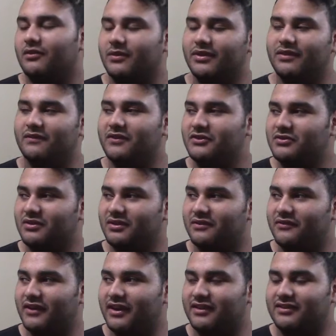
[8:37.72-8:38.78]
with the visual
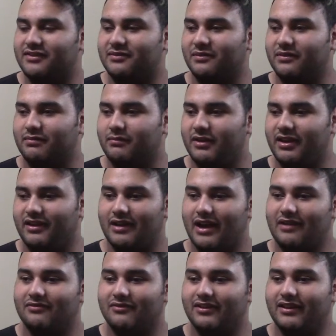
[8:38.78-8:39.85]
effects with me,
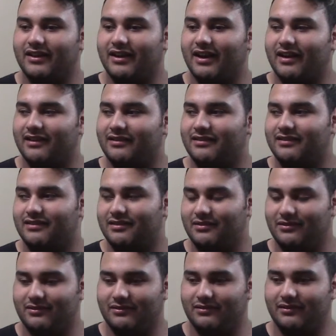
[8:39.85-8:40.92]
I really got
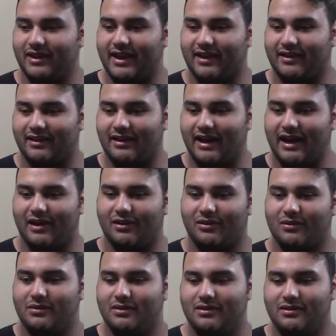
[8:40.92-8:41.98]
to like
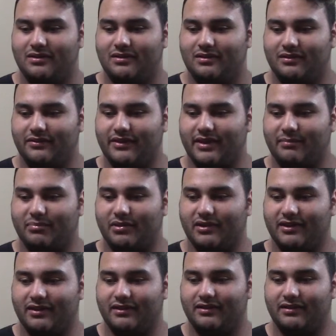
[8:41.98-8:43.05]
how they
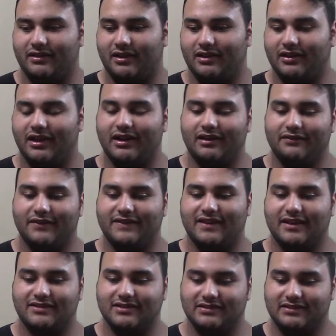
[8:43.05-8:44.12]
put a lot of
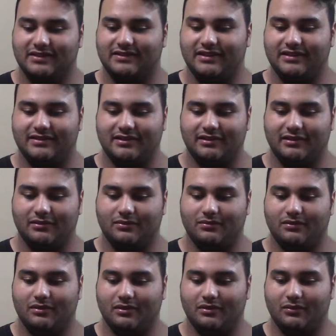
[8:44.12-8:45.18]
attention to
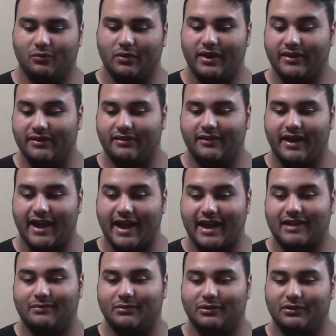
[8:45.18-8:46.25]
detail with
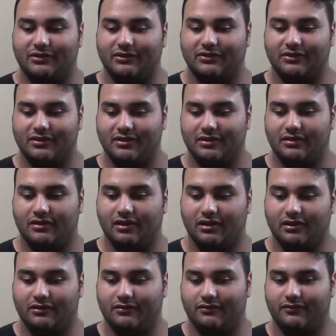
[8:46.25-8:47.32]
animals
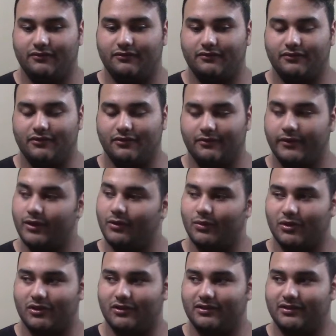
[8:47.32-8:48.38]
of the real
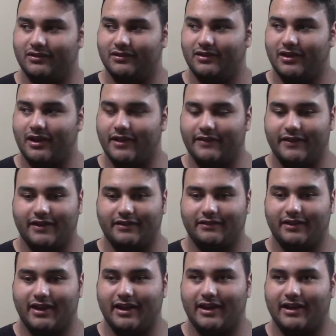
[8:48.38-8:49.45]
world and
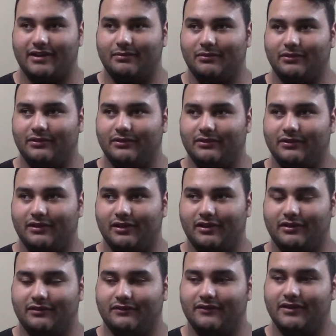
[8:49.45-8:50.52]
then animals
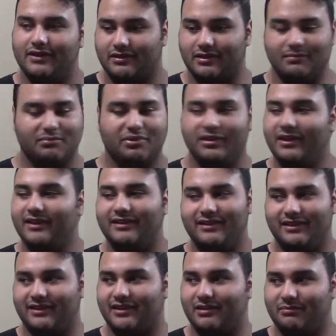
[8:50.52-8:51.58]
of
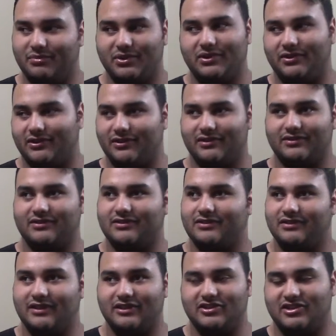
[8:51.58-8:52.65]
completely computer
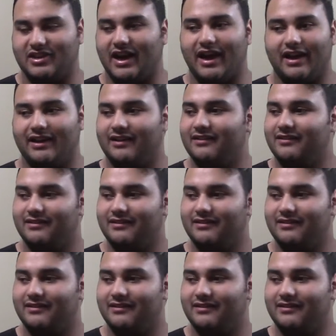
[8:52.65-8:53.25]
CGI.